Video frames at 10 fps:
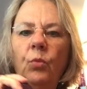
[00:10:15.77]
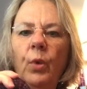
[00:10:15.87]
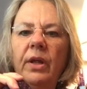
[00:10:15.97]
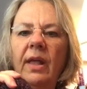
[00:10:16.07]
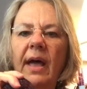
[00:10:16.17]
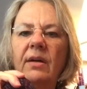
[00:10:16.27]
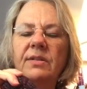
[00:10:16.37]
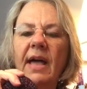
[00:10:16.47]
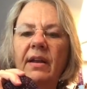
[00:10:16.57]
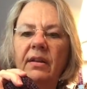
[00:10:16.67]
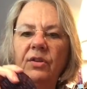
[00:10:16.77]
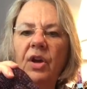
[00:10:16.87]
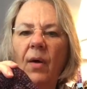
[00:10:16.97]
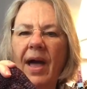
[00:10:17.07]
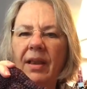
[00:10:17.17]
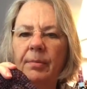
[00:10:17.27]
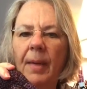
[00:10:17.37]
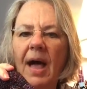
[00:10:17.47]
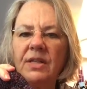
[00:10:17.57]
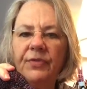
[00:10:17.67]
wheelhouse, out of the
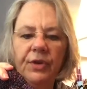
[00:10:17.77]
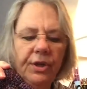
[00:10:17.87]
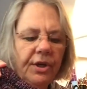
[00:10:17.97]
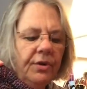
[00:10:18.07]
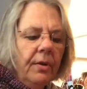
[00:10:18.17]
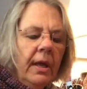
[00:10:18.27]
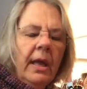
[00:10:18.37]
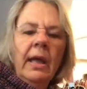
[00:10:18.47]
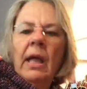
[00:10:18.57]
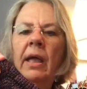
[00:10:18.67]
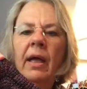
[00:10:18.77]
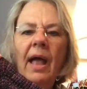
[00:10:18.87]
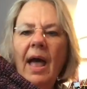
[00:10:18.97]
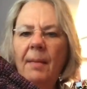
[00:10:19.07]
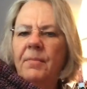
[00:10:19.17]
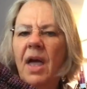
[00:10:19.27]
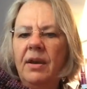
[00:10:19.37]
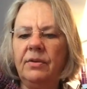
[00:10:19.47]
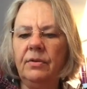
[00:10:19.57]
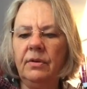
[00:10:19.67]
box for you. I'm
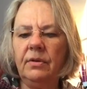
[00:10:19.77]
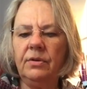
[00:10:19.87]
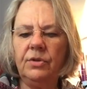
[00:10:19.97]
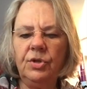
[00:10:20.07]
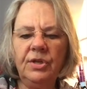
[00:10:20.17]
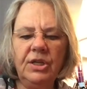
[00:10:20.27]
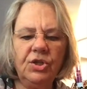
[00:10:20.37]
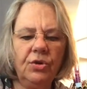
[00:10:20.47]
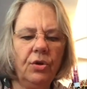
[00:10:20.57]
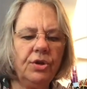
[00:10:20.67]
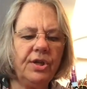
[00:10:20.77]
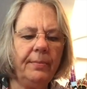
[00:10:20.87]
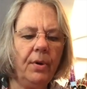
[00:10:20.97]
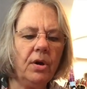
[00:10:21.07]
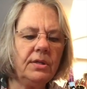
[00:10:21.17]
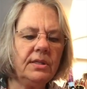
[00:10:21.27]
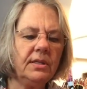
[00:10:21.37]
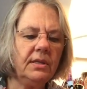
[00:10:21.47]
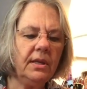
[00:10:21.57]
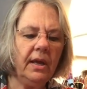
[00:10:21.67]
not a Tunisian crochet
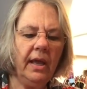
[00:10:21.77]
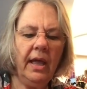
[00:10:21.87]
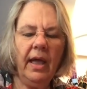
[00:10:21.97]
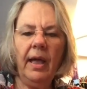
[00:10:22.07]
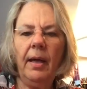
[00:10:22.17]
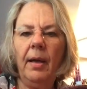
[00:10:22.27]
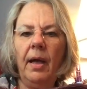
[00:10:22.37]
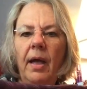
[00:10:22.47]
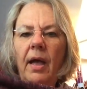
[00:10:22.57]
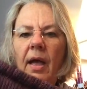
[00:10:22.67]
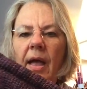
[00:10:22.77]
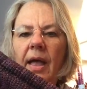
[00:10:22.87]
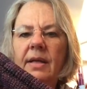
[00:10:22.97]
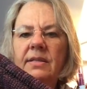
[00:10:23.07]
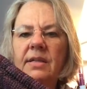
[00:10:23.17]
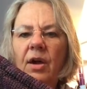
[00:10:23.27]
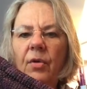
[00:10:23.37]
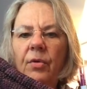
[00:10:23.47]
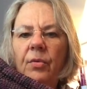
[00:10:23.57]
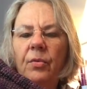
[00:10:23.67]
person, and
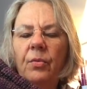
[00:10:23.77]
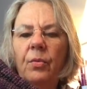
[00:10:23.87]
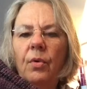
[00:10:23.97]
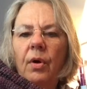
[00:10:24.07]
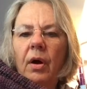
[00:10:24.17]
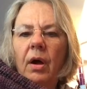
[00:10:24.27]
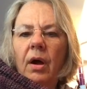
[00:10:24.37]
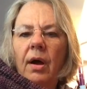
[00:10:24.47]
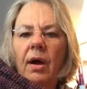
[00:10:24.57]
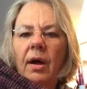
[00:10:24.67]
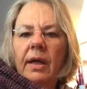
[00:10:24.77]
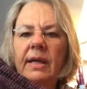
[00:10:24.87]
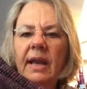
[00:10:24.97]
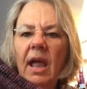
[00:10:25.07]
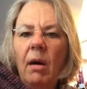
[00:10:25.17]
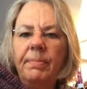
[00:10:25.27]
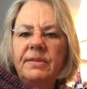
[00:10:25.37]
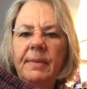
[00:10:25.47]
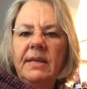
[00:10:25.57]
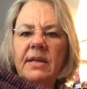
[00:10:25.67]
so it
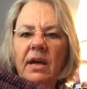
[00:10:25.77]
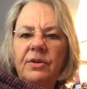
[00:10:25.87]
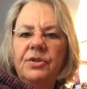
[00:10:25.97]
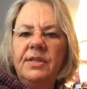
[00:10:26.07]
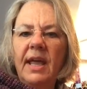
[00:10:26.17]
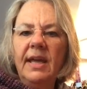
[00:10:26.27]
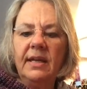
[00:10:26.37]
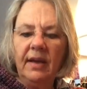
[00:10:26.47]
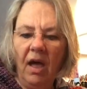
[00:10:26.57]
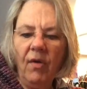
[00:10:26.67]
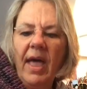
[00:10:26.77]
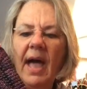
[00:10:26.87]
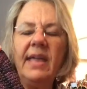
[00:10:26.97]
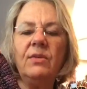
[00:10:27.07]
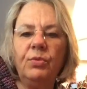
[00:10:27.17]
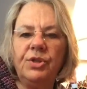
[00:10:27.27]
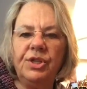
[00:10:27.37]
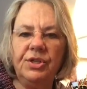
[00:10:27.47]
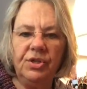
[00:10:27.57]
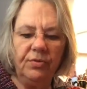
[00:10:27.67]
helps me to understand, okay, I get what
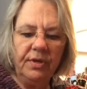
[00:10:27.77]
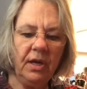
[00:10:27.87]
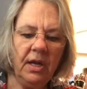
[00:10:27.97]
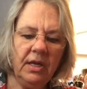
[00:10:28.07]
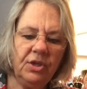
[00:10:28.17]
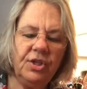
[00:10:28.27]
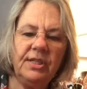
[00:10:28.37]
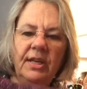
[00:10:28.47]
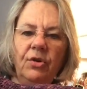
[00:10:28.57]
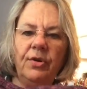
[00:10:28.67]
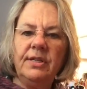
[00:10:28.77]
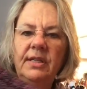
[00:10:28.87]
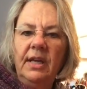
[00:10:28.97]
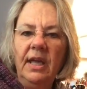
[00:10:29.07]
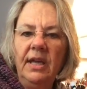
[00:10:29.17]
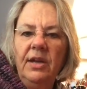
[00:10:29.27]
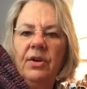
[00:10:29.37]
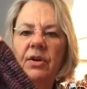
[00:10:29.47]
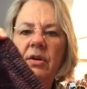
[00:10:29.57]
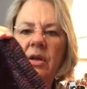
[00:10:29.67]
she's doing. She's increasing
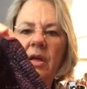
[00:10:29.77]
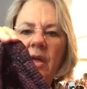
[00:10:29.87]
here,